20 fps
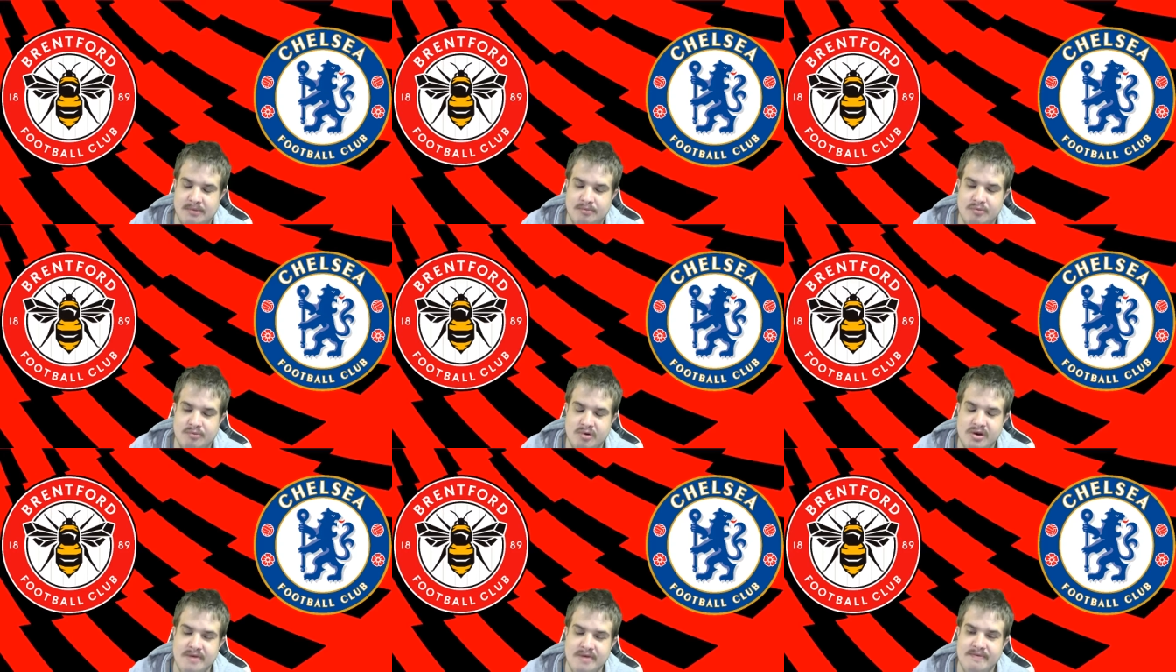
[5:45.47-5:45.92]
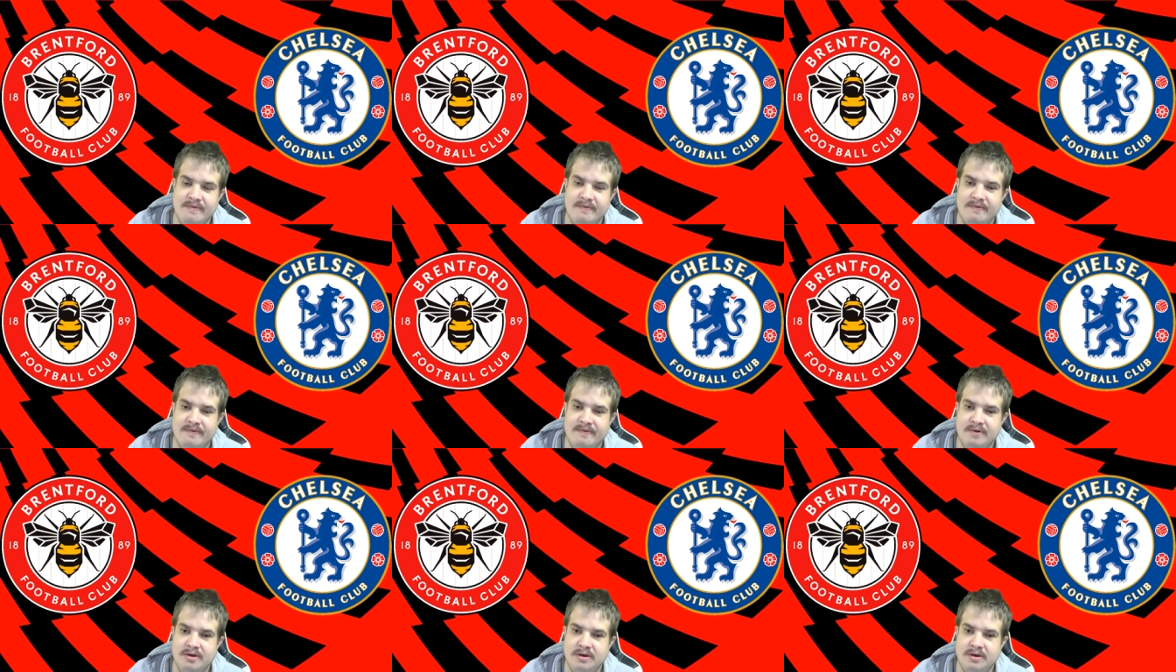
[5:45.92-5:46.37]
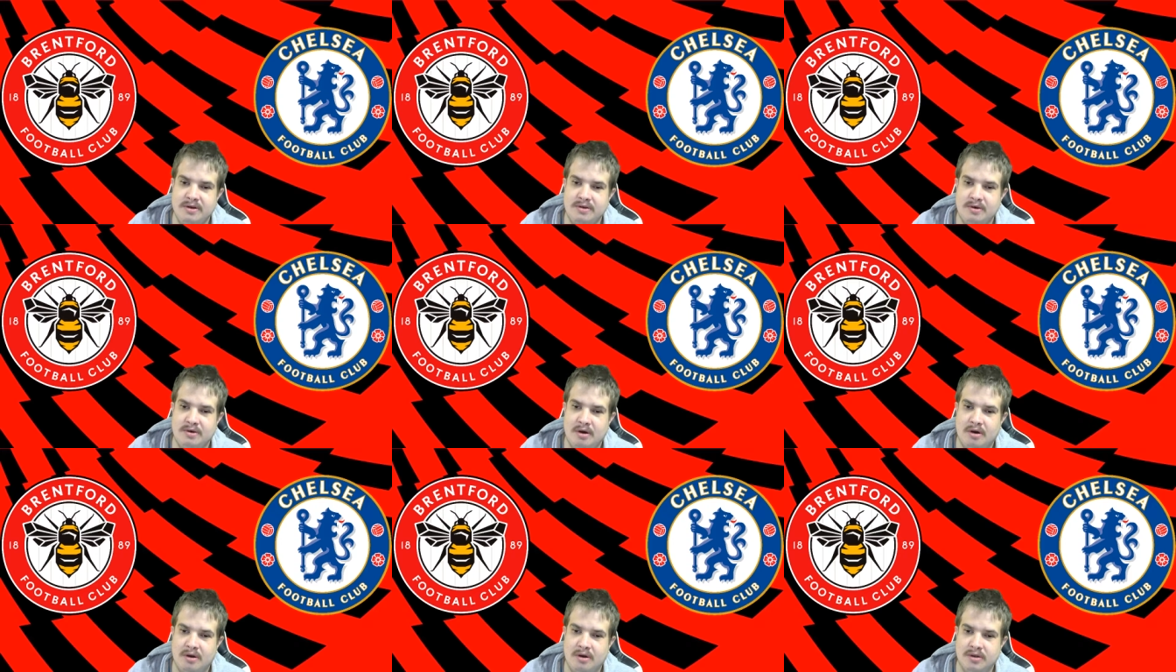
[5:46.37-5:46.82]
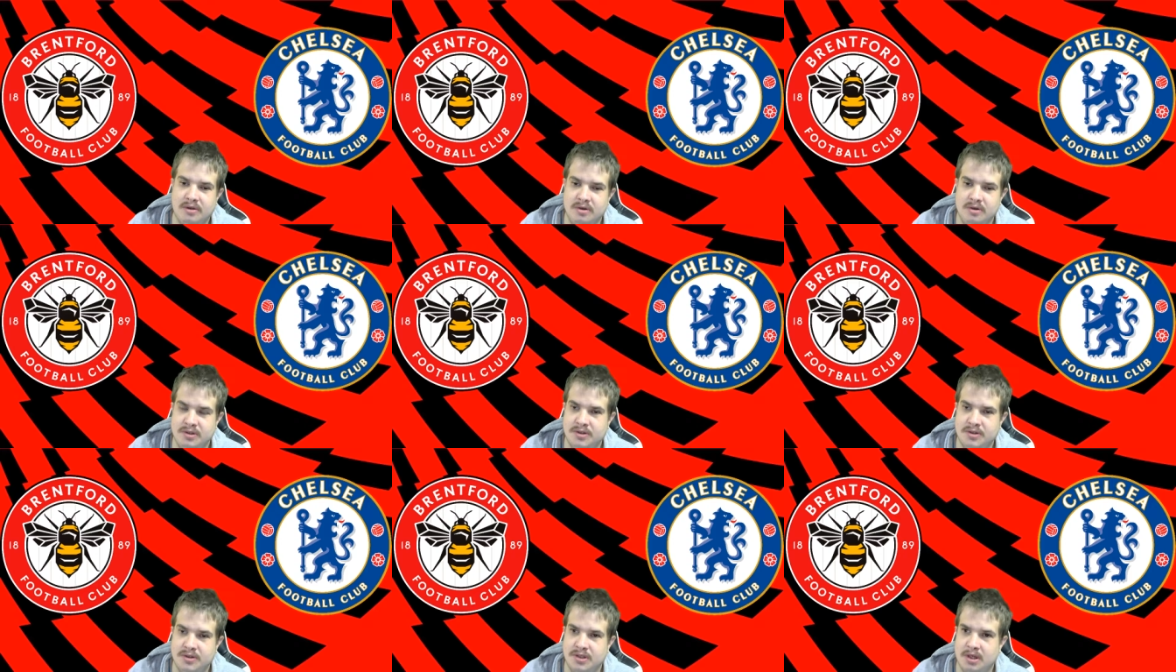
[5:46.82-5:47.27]
Brentford are
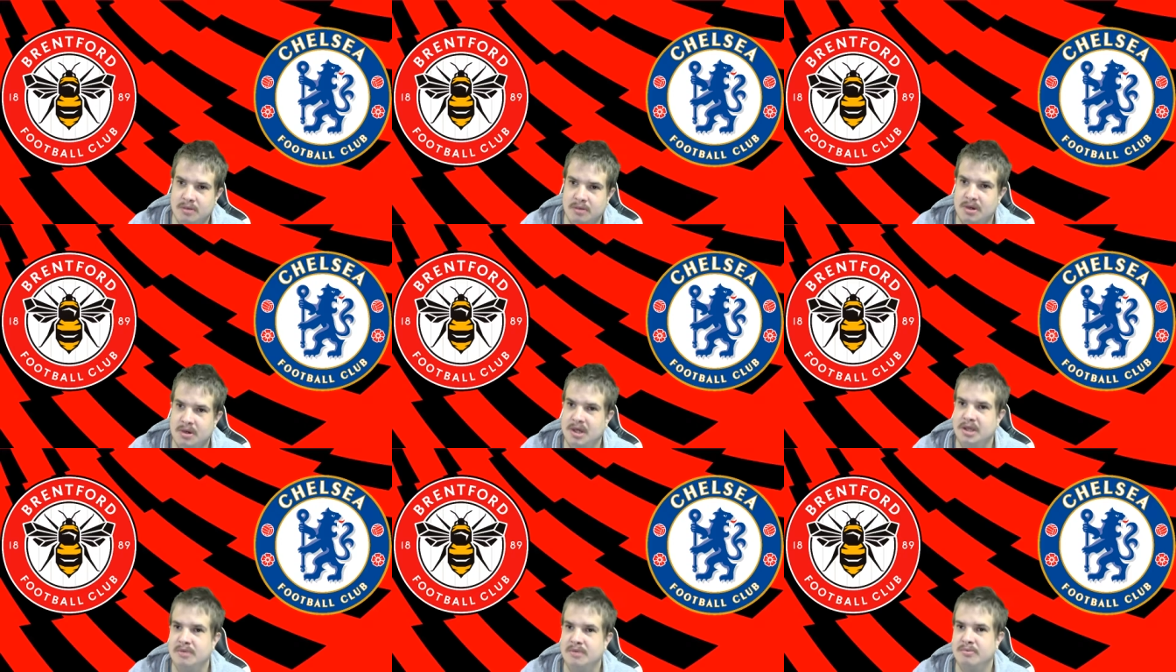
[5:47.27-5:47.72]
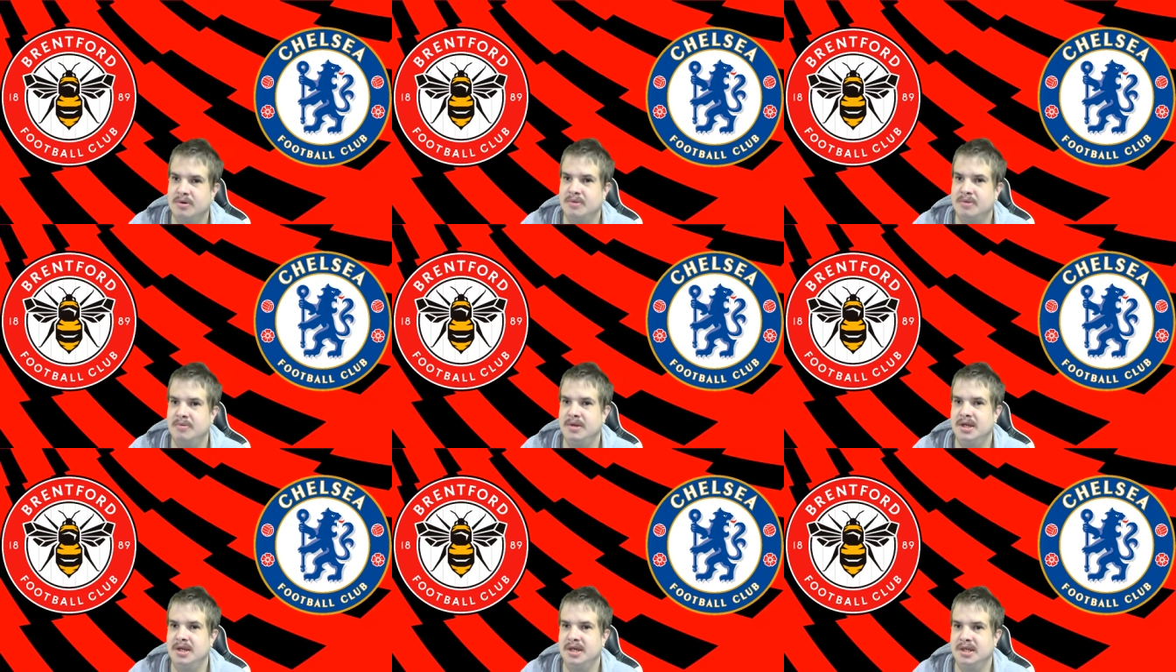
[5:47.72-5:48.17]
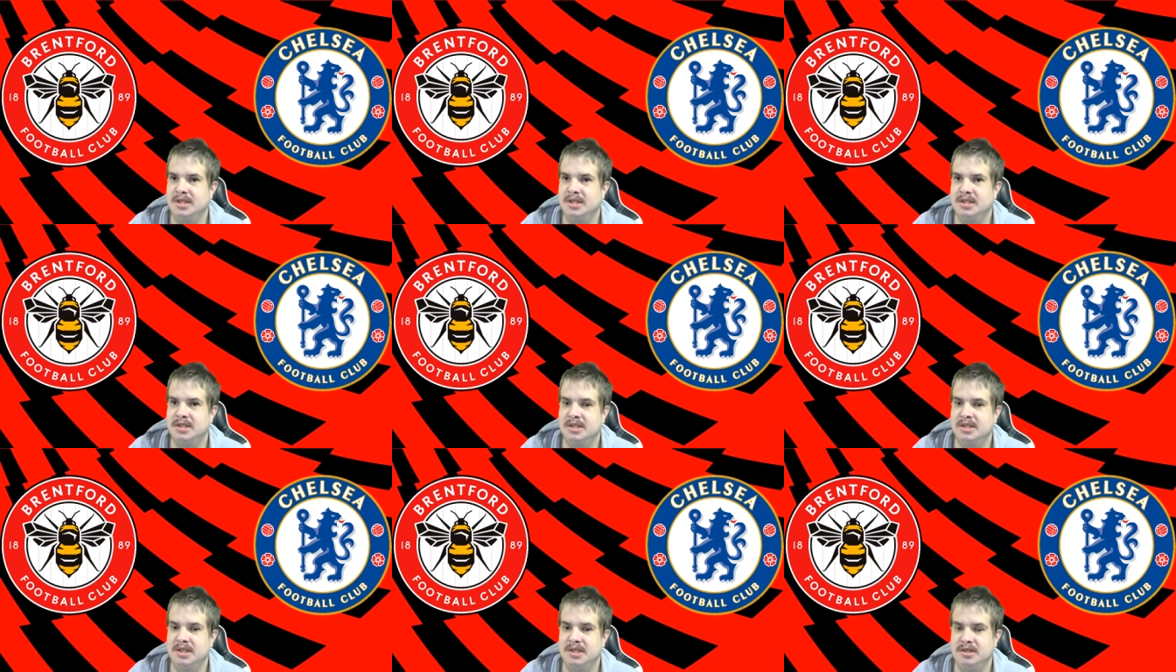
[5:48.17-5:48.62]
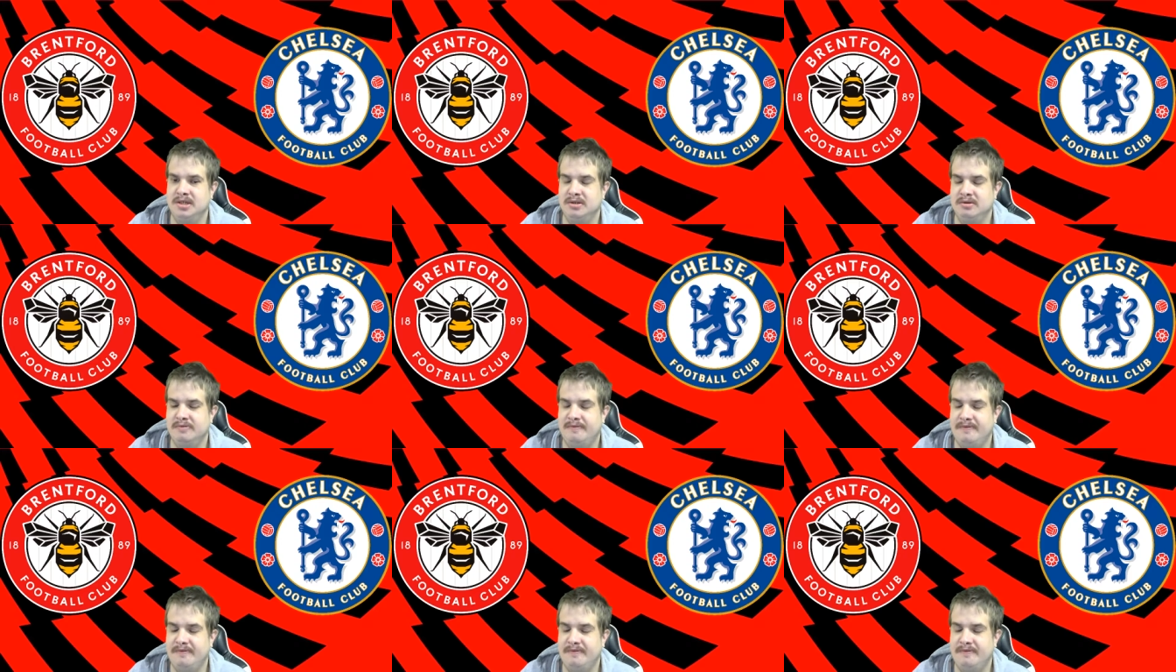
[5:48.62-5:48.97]
doing so well in the Premier League this season.